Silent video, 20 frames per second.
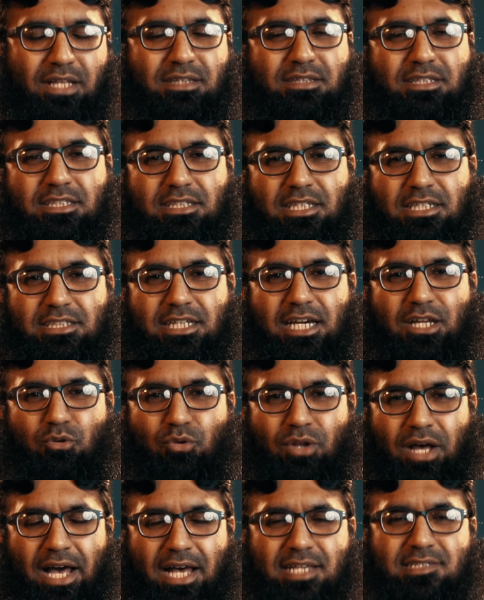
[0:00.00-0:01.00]
anta
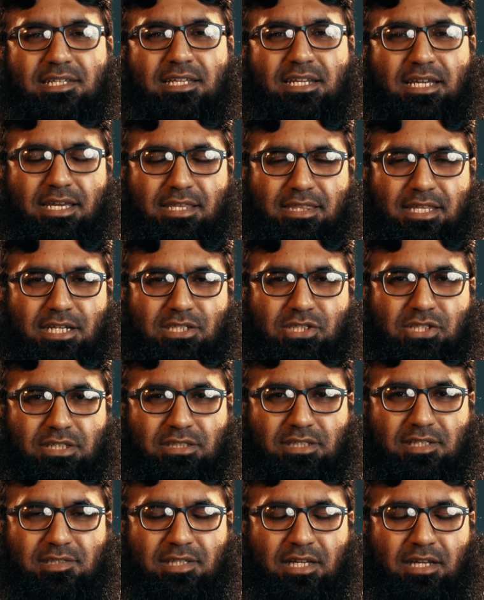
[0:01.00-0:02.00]
taj'alul hazana idha
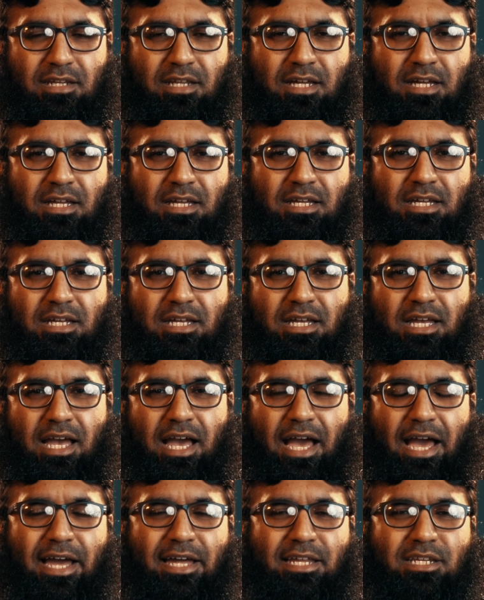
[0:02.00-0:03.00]
shi'ta sahla.
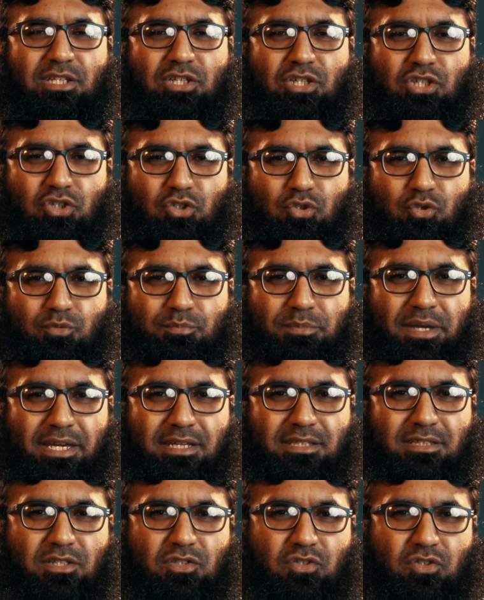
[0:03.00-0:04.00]
And you
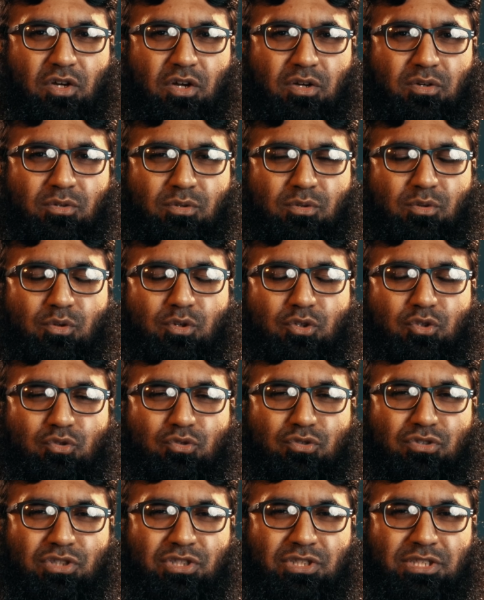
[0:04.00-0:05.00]
make the sorrow or
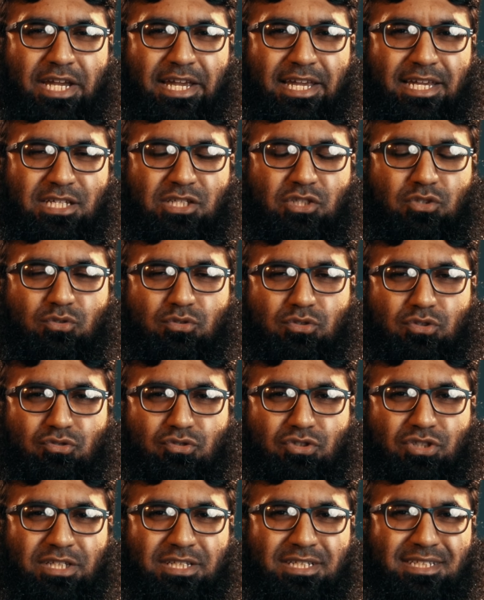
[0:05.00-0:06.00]
you change or you
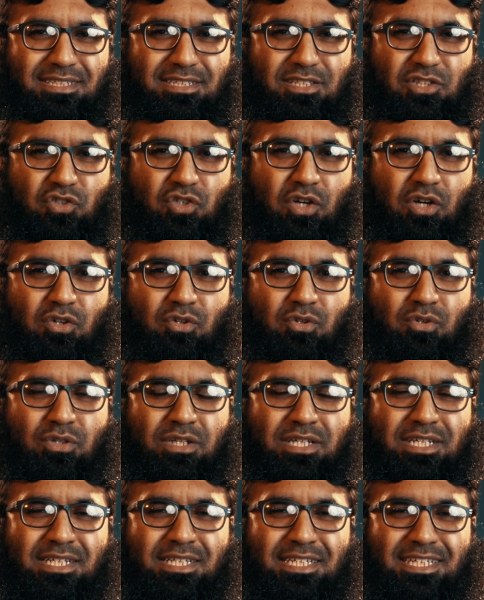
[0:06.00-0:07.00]
turn the sorrow
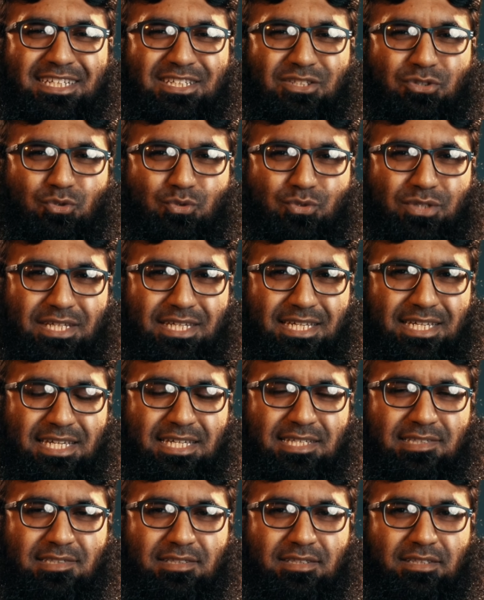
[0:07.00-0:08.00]
into
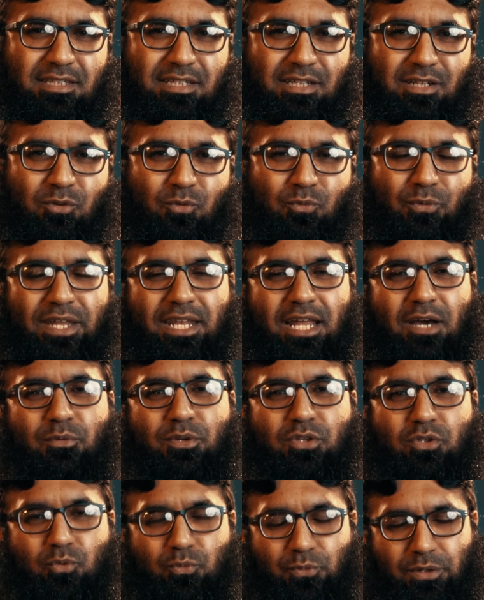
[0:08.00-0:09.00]
ease whenever
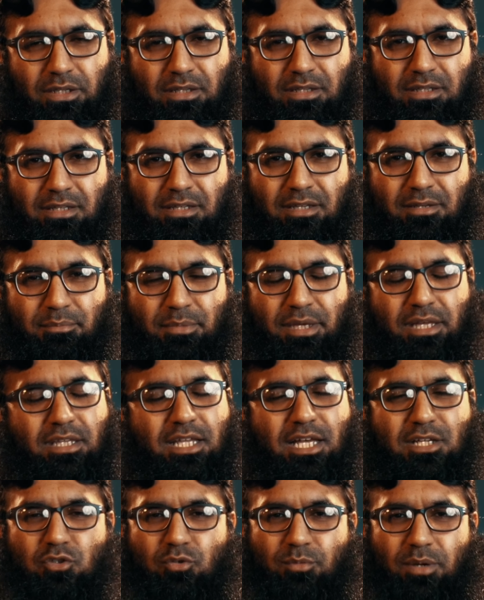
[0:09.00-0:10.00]
you will. May
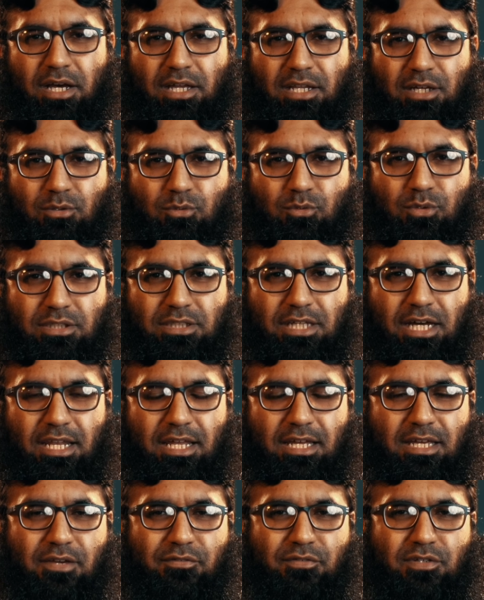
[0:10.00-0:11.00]
Allah subhanahu wa
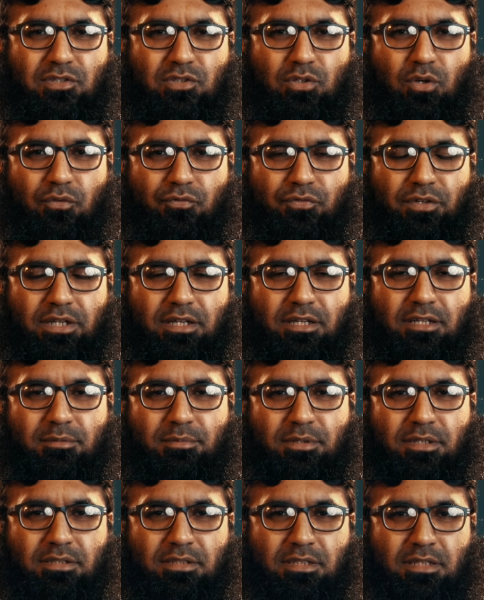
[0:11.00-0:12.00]
ta'ala give us tawfiq and
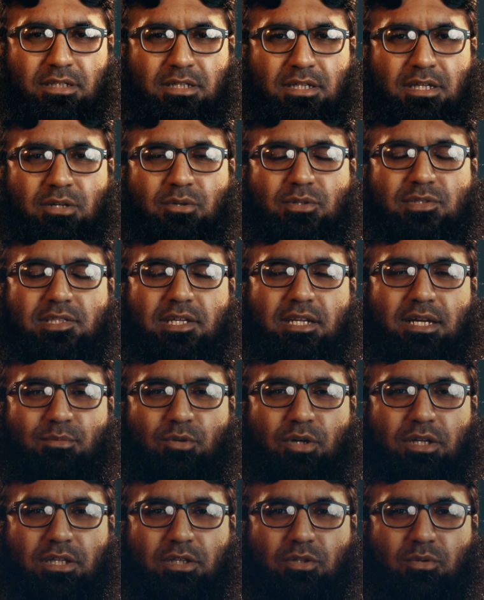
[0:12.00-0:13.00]
ability.
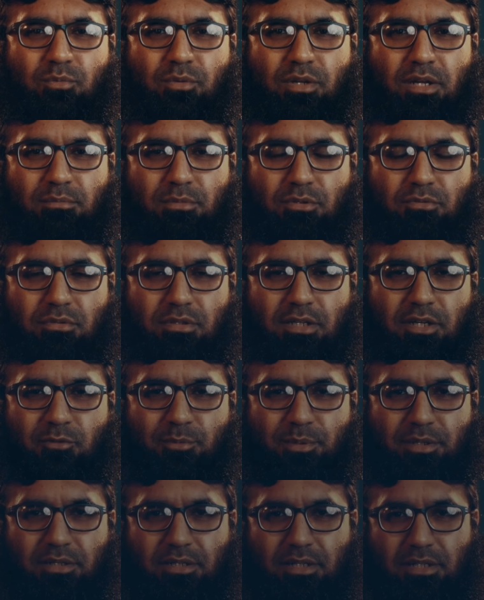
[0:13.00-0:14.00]
Wassalamu alaikum wa rahmatullahi
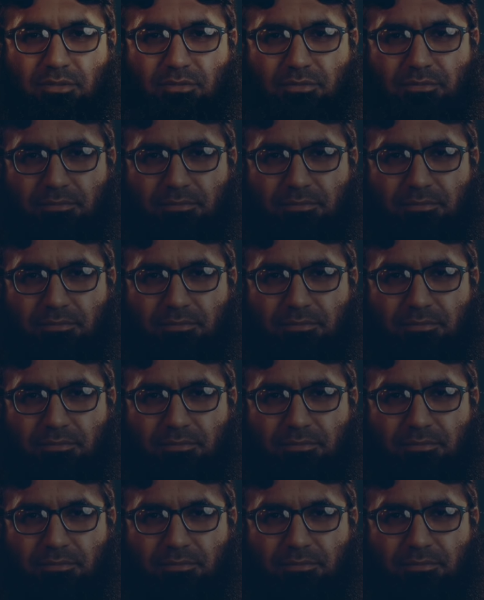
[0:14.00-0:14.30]
wa barakatuh.